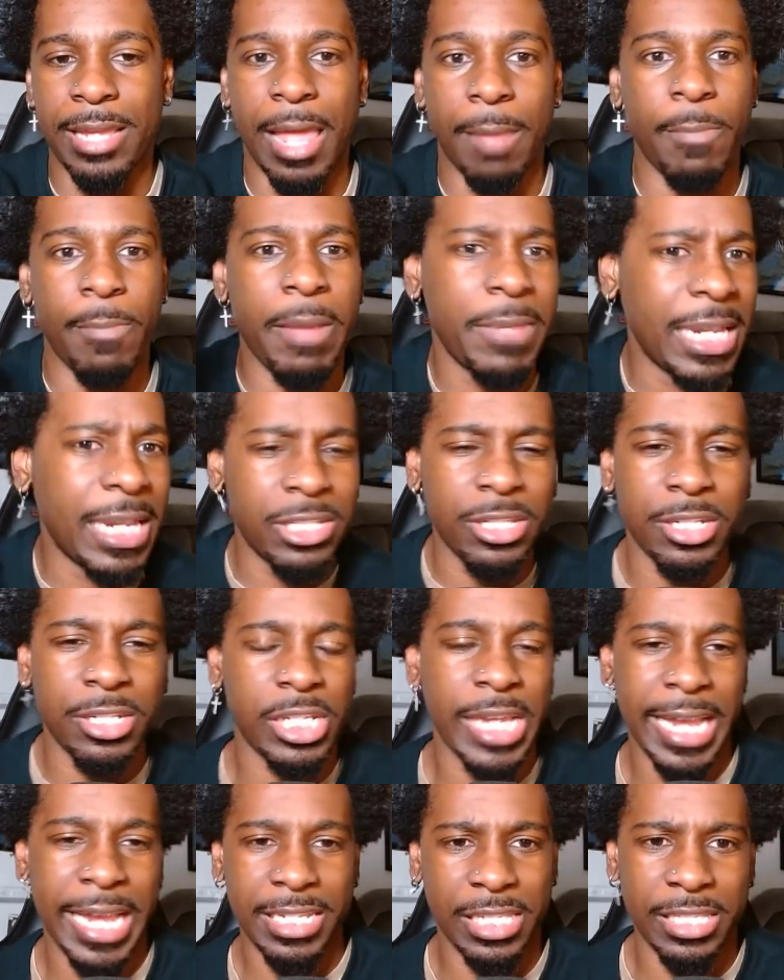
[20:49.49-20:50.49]
Like maybe they should have
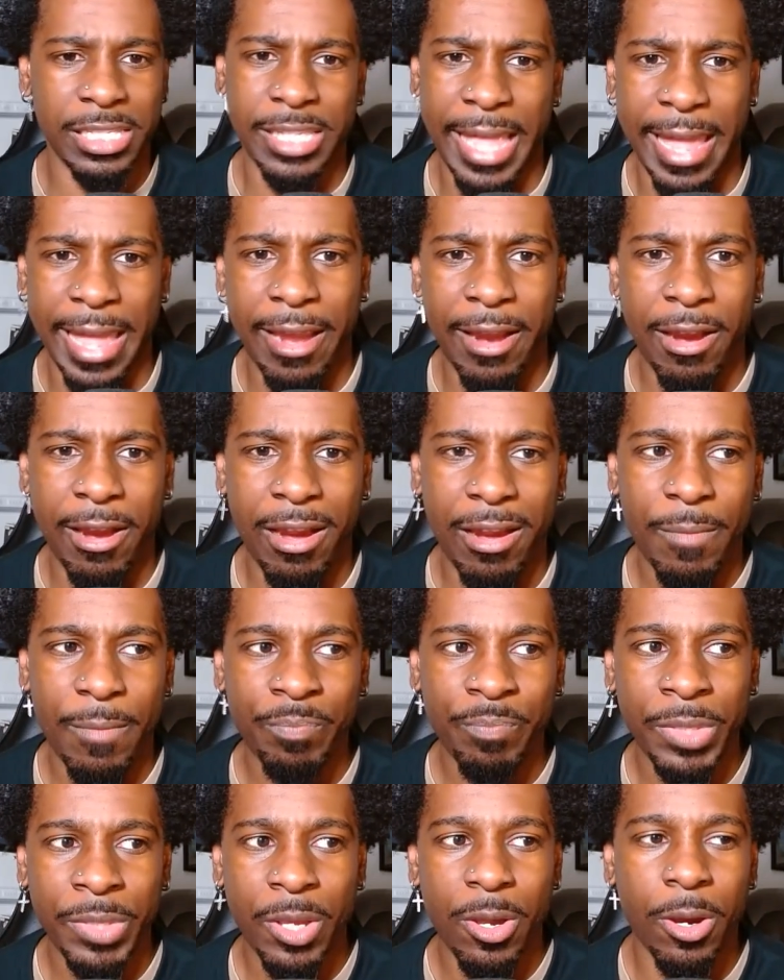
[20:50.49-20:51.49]
changed his hair,
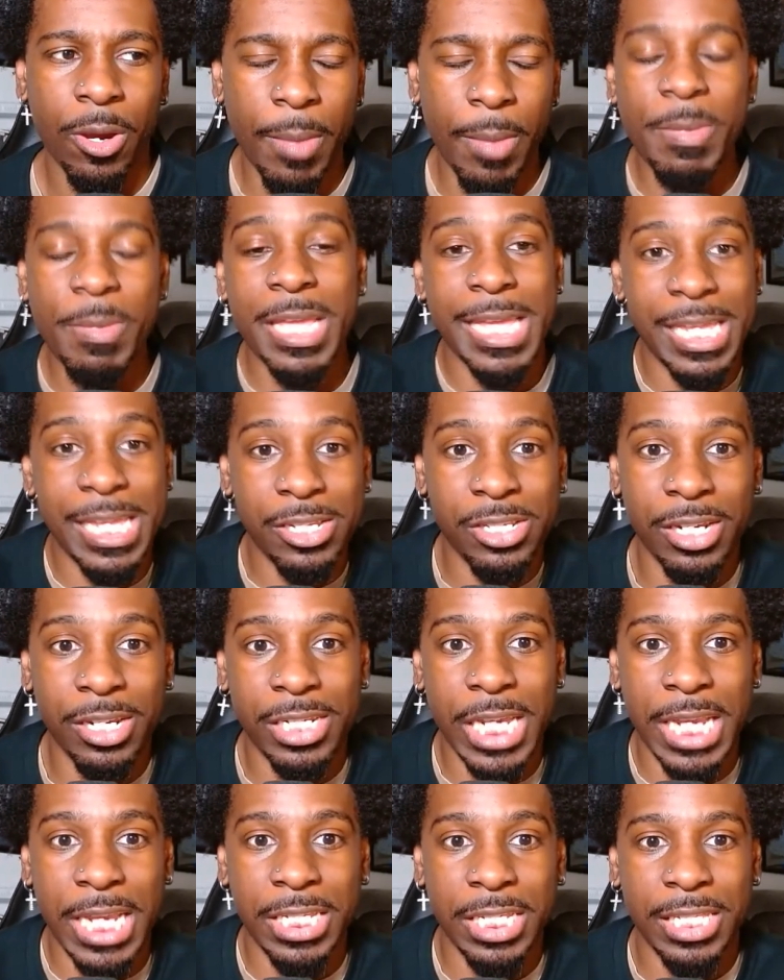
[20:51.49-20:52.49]
or maybe he should
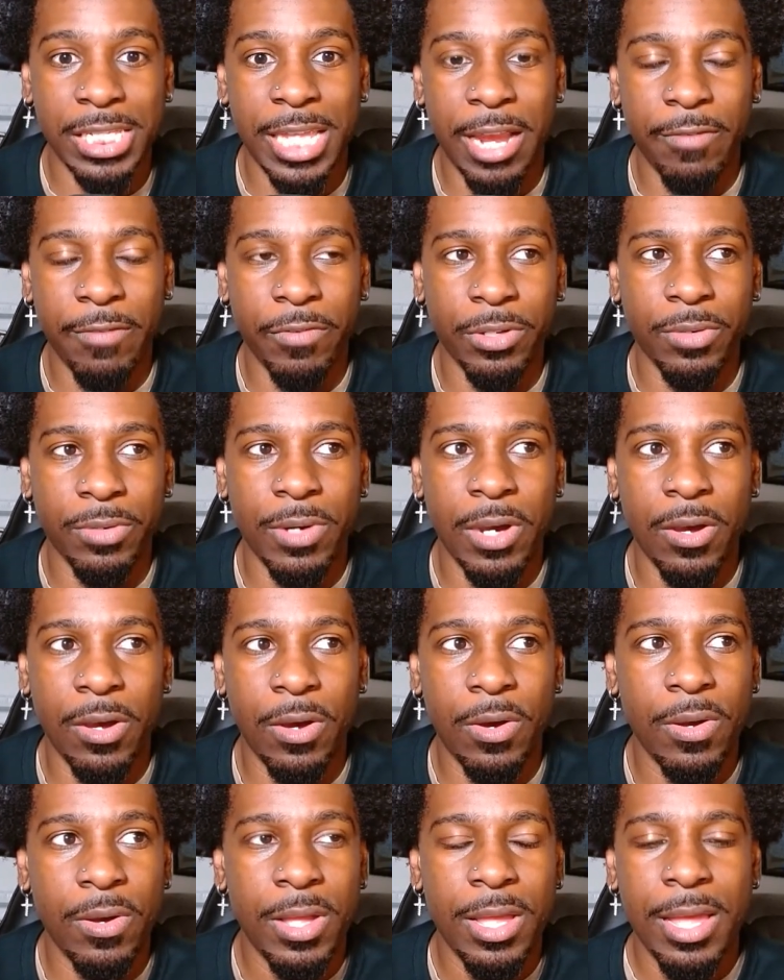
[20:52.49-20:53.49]
have changed his hair for the
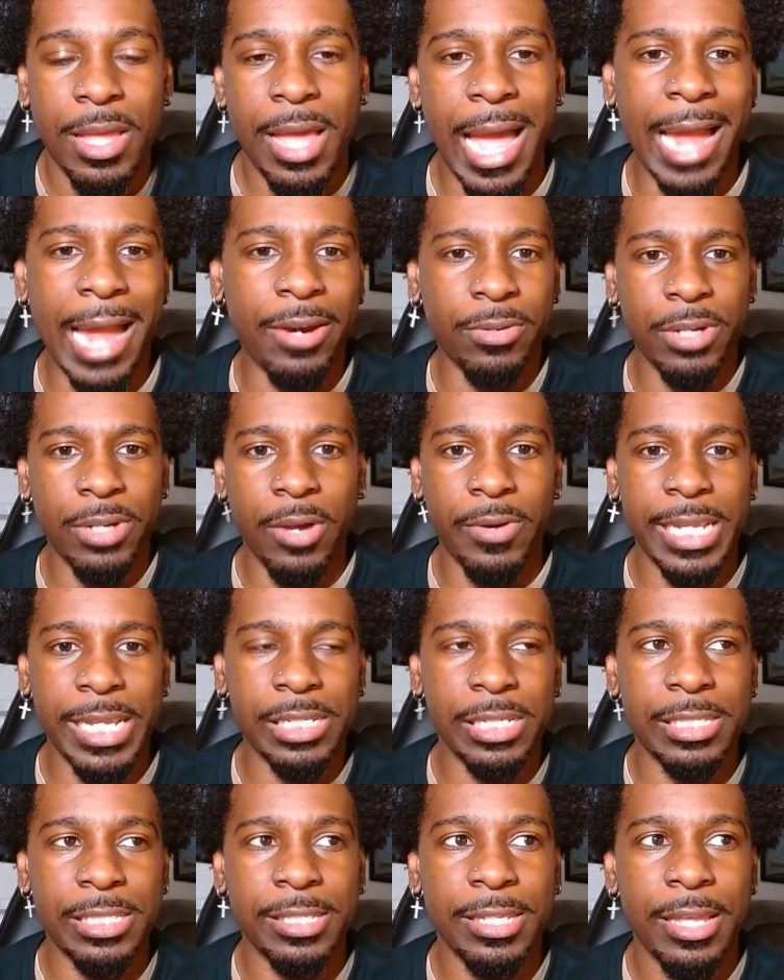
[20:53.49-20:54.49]
role. I don't know. He
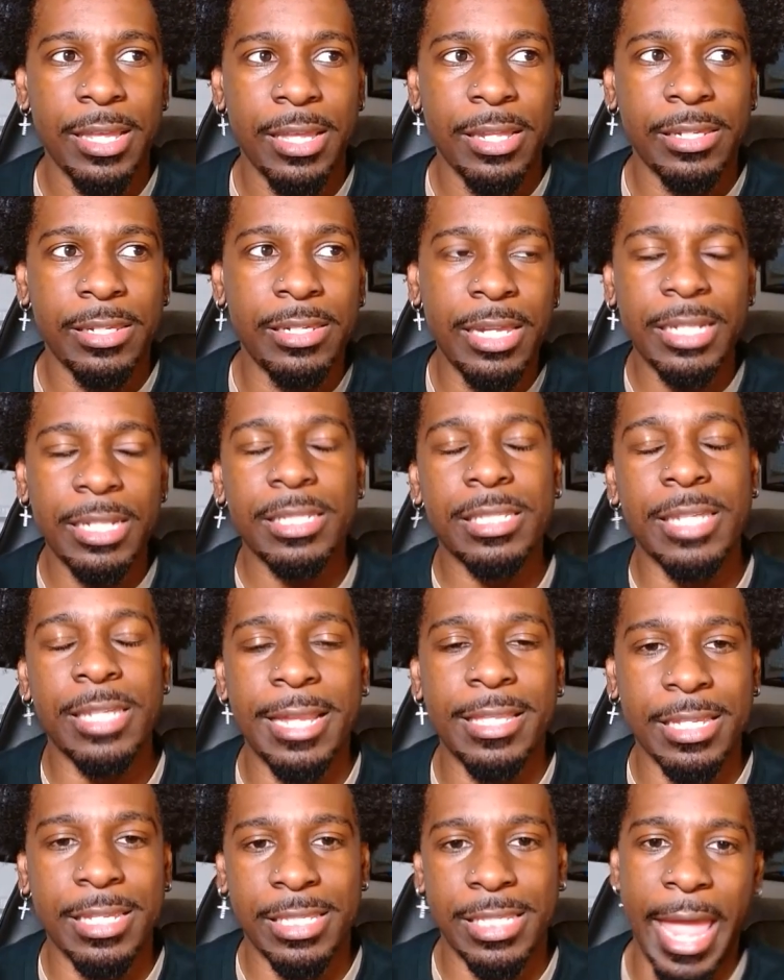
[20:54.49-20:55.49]
just looks
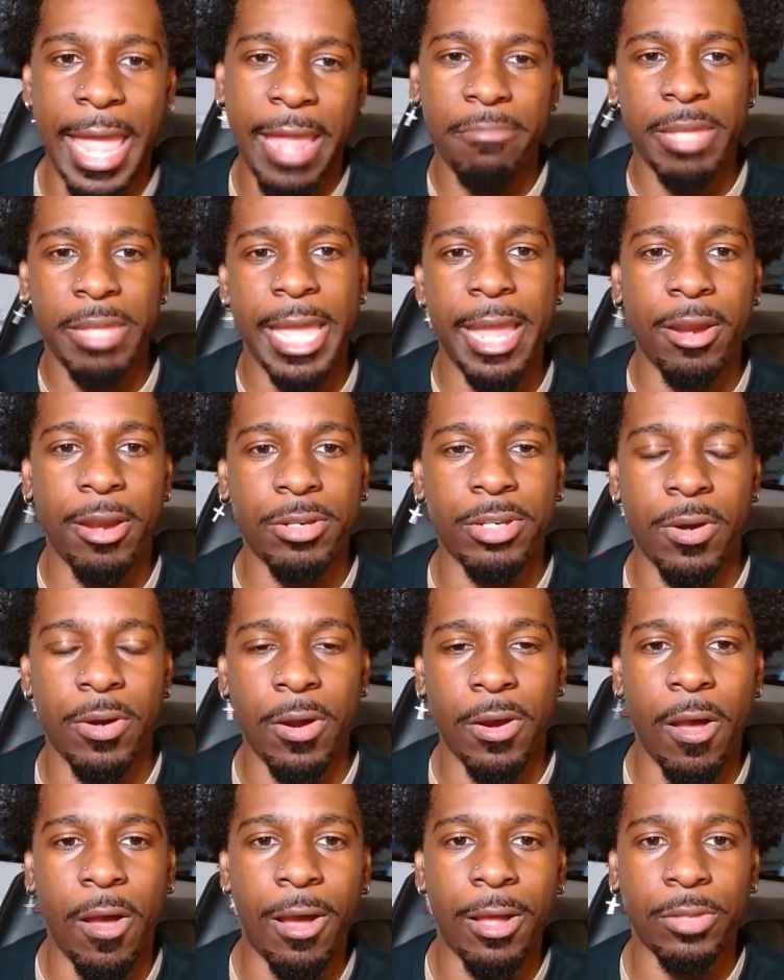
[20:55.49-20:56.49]
like the same character
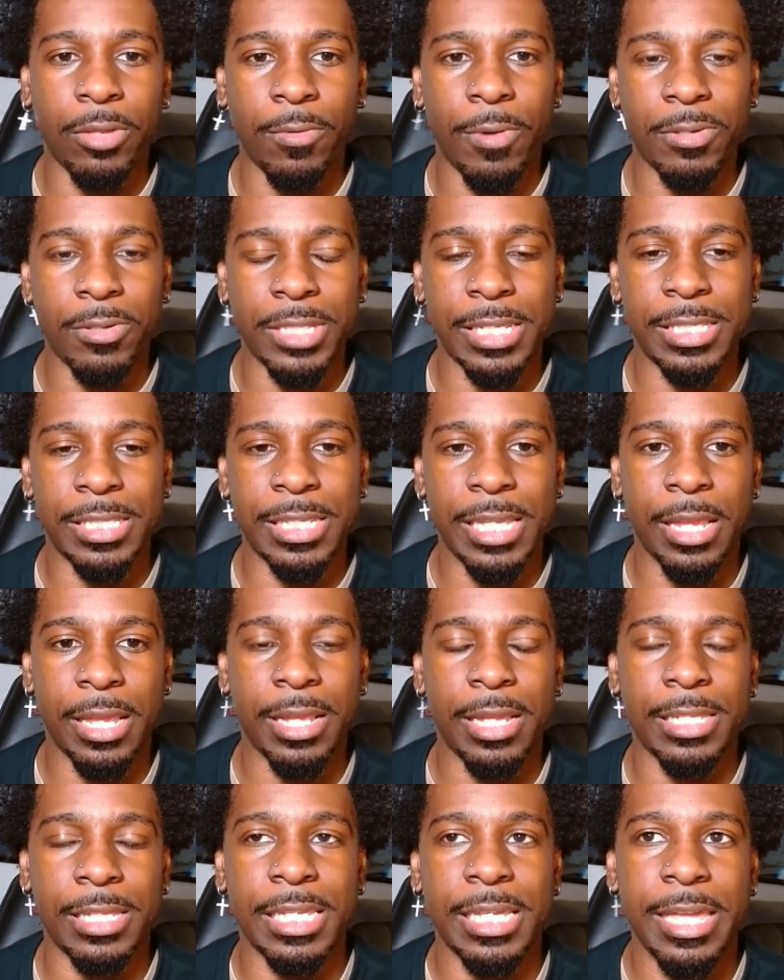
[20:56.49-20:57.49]
on all the roles he's seeing,
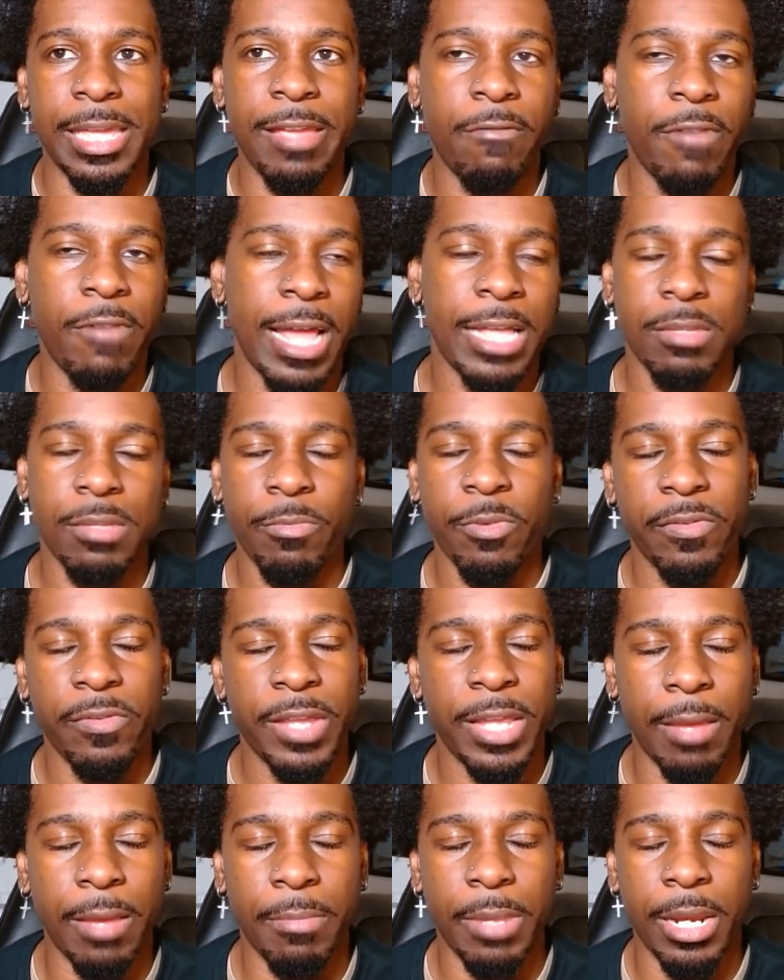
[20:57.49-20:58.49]
because he even has a
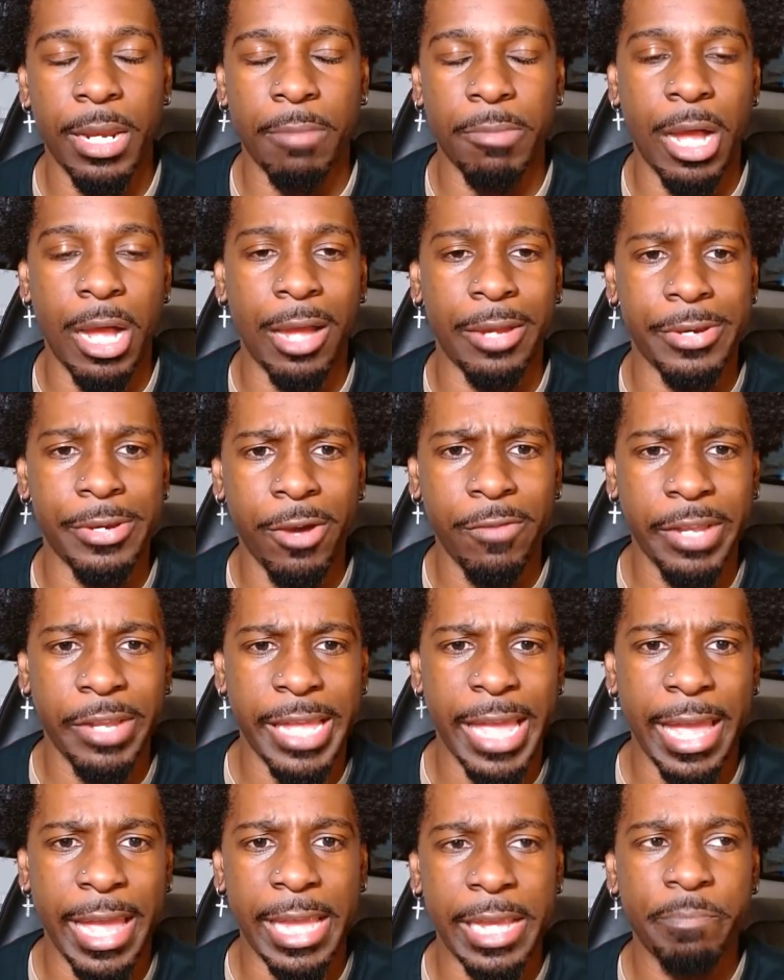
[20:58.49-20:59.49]
movie coming up called
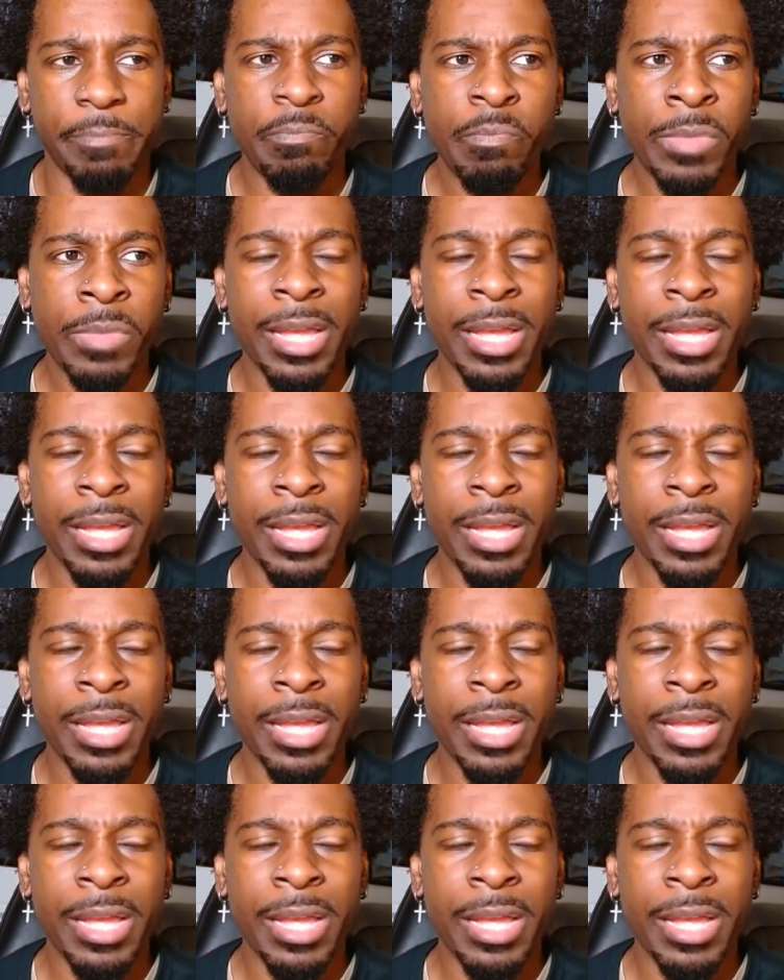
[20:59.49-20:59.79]
Novocaine.